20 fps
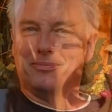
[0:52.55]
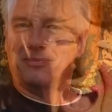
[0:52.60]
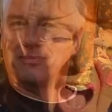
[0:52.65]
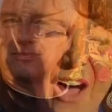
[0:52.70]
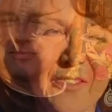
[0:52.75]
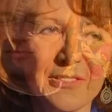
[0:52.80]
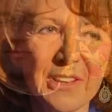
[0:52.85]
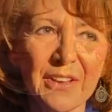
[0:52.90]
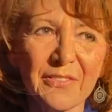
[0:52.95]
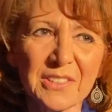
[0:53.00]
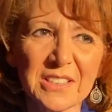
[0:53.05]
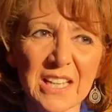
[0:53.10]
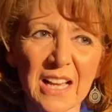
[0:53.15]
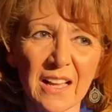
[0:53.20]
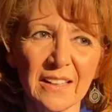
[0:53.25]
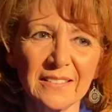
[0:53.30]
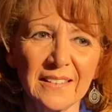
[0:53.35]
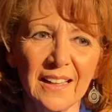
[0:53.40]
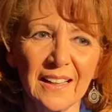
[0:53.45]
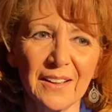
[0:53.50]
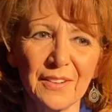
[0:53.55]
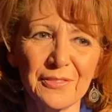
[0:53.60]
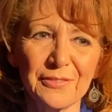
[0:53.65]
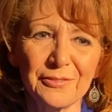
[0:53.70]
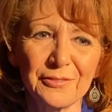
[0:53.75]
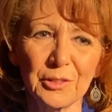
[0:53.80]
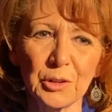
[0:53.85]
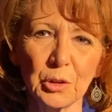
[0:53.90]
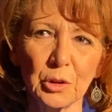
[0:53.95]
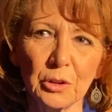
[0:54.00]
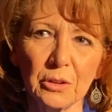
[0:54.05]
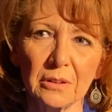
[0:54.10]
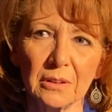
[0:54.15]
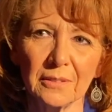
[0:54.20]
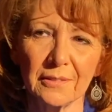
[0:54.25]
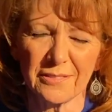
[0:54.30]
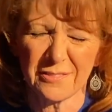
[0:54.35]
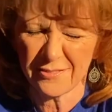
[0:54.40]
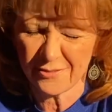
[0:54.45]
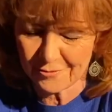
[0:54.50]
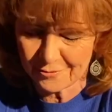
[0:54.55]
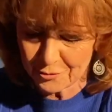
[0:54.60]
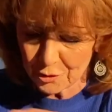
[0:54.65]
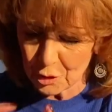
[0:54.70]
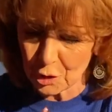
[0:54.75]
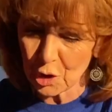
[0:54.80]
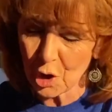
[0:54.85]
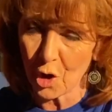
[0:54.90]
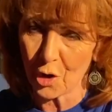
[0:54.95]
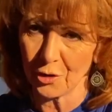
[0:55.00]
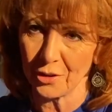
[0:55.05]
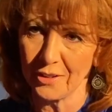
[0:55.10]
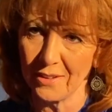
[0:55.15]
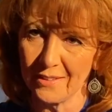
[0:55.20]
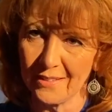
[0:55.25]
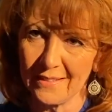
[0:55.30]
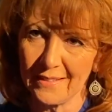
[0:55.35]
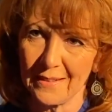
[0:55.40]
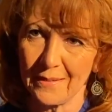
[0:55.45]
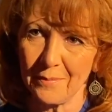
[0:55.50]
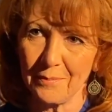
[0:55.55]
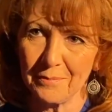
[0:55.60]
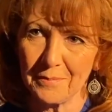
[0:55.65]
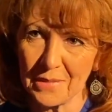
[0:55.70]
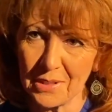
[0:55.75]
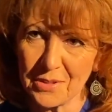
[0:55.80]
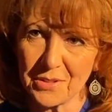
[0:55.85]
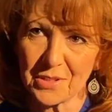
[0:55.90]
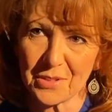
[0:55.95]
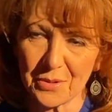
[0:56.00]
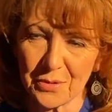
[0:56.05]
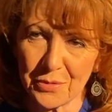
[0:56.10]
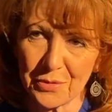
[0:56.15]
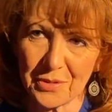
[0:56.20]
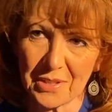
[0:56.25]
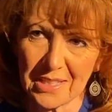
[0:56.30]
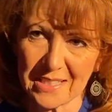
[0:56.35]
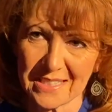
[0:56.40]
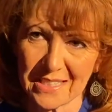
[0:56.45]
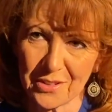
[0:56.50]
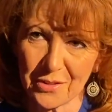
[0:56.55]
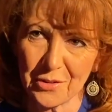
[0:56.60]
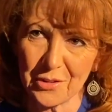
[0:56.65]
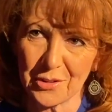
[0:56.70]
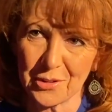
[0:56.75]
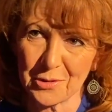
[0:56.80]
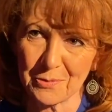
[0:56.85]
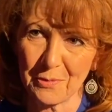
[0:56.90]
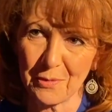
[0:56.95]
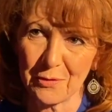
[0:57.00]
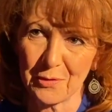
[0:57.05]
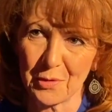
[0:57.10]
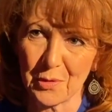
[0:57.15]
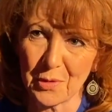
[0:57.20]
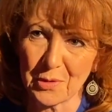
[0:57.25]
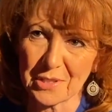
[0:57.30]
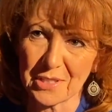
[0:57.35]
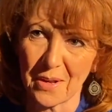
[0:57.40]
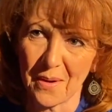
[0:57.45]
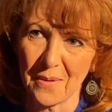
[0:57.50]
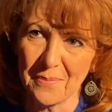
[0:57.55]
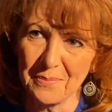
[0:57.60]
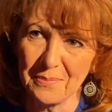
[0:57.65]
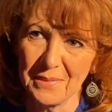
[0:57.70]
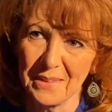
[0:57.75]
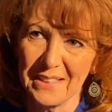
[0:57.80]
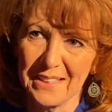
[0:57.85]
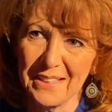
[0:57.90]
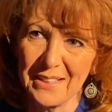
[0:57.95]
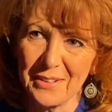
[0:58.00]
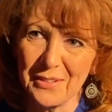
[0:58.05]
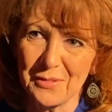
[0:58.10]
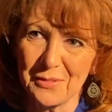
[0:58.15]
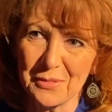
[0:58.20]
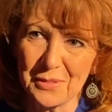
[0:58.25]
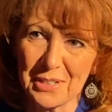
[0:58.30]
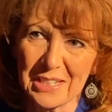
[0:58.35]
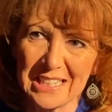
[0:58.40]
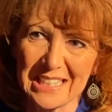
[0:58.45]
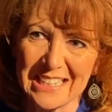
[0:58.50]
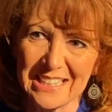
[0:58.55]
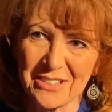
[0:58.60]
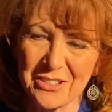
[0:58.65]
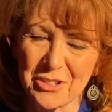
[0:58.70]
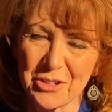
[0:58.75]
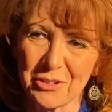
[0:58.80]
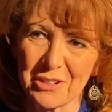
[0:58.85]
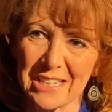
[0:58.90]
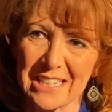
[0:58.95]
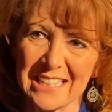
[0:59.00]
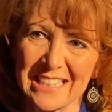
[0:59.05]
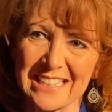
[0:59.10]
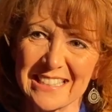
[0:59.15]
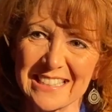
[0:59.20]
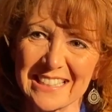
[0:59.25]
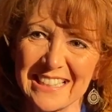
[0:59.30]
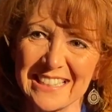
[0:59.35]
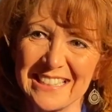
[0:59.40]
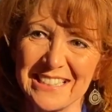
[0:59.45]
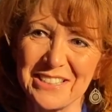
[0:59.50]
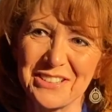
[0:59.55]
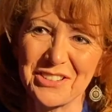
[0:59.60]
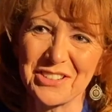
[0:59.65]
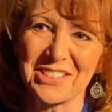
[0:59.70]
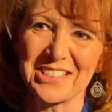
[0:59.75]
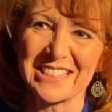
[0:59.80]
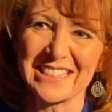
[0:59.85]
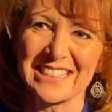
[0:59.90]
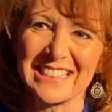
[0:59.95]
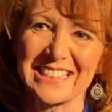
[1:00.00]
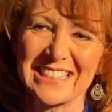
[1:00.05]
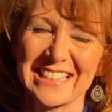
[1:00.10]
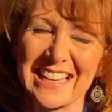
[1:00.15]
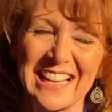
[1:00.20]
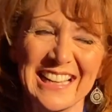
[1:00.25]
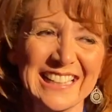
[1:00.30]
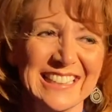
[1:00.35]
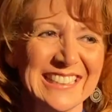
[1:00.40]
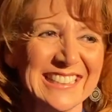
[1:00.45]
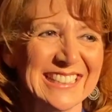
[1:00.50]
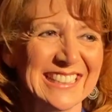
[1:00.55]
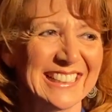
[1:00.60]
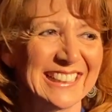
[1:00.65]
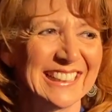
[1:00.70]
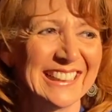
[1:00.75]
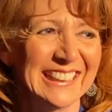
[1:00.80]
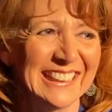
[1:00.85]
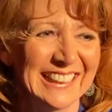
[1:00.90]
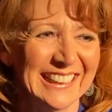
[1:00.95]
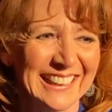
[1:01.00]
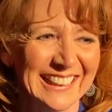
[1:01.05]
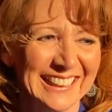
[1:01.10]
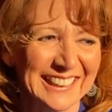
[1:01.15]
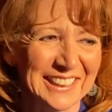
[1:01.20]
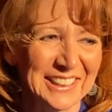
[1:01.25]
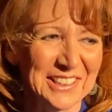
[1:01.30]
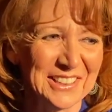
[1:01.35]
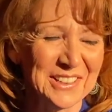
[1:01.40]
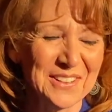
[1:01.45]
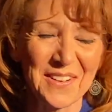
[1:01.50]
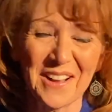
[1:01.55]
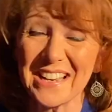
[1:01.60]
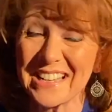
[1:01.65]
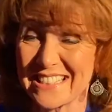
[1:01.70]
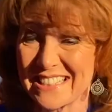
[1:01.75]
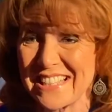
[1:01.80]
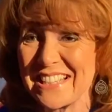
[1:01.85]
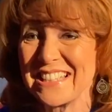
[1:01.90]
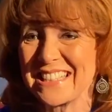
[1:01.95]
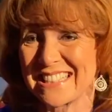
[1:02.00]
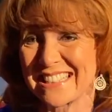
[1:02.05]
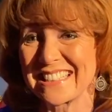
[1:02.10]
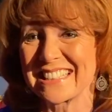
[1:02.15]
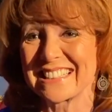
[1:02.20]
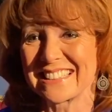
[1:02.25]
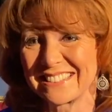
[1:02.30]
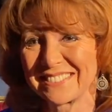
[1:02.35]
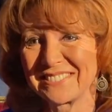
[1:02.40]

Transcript: I've never done a full-on musical theatre cruise before, so I'm really intrigued and interested, and I'm quite excited.